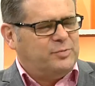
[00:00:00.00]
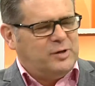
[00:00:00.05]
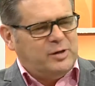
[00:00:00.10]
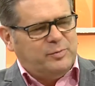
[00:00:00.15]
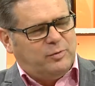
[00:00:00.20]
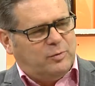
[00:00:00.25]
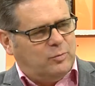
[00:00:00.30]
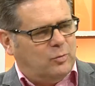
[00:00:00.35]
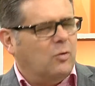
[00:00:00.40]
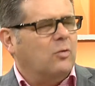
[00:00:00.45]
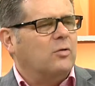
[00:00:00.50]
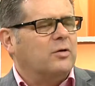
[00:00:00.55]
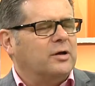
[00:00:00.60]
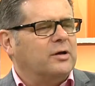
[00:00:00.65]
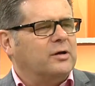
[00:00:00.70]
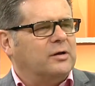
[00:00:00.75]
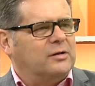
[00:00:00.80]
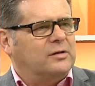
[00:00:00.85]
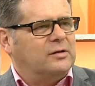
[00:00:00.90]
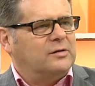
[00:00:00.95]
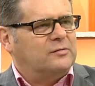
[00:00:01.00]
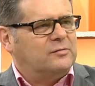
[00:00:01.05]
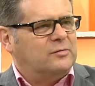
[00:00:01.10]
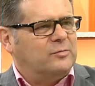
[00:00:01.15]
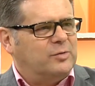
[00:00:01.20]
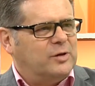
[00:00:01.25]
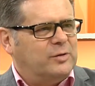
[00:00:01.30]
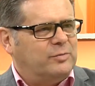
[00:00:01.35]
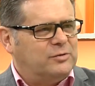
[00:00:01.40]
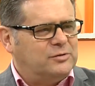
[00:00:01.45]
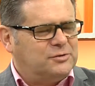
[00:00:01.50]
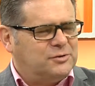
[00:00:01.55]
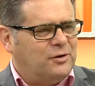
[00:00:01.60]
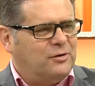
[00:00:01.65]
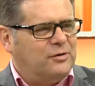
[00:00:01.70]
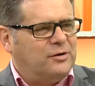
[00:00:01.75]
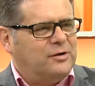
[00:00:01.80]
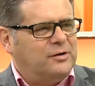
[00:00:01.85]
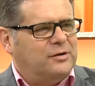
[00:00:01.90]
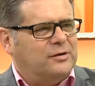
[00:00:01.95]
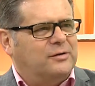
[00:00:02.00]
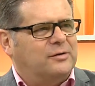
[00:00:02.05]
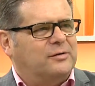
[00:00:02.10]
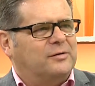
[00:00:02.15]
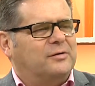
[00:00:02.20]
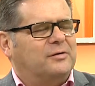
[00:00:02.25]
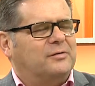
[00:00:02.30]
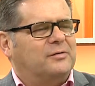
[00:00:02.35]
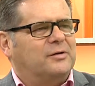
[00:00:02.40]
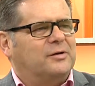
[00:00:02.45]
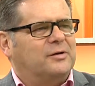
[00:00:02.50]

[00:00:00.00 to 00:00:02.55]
people walking and there's some people jogging, and